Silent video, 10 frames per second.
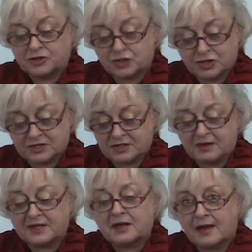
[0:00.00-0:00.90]
just
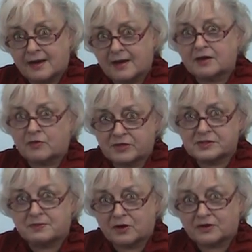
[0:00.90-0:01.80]
like I
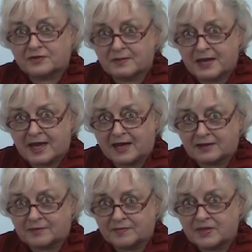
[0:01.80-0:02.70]
always mark the back.
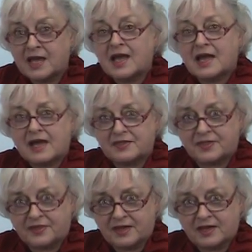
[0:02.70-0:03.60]

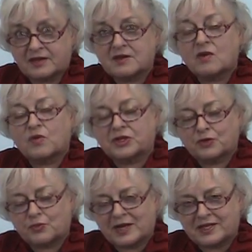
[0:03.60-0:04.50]
And then, when you're
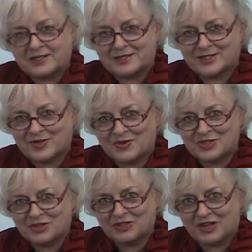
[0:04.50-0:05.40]
ready to sew on
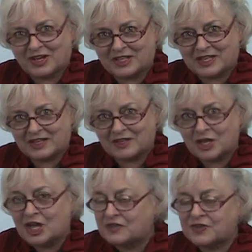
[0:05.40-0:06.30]
your lining,
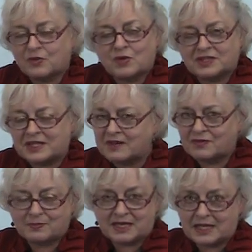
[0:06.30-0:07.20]
there will never
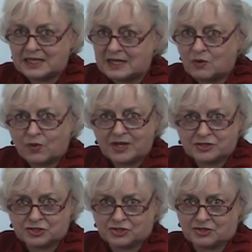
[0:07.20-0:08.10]
be any
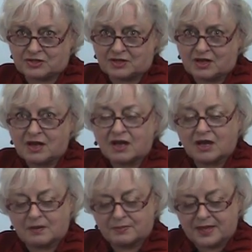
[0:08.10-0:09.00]
question
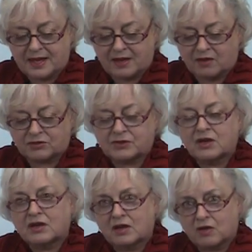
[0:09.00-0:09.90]
about
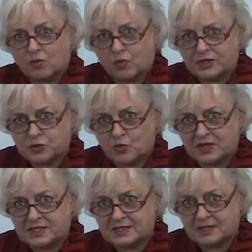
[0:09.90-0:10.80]
which one
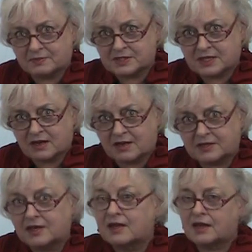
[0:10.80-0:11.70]
is upside
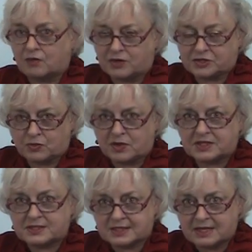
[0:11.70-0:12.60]
and which one
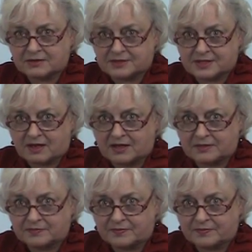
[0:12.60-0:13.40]
is downside.